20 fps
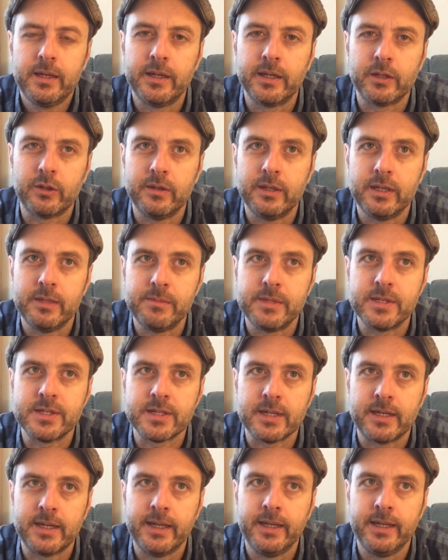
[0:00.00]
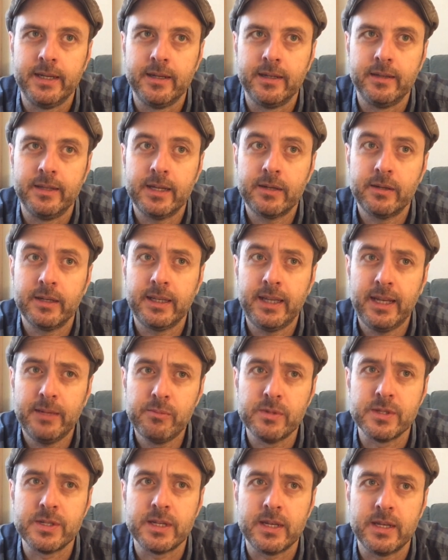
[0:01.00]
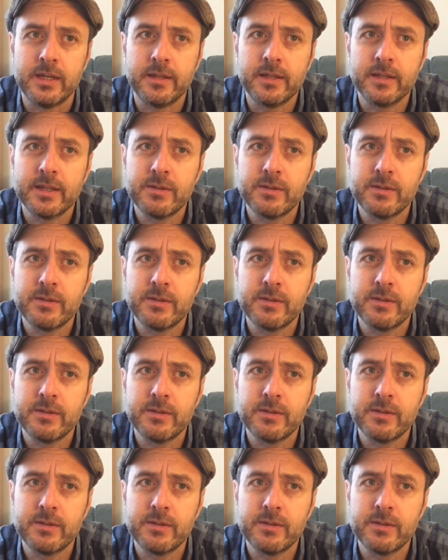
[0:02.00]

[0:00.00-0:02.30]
and I got him to sign it, and that again was I think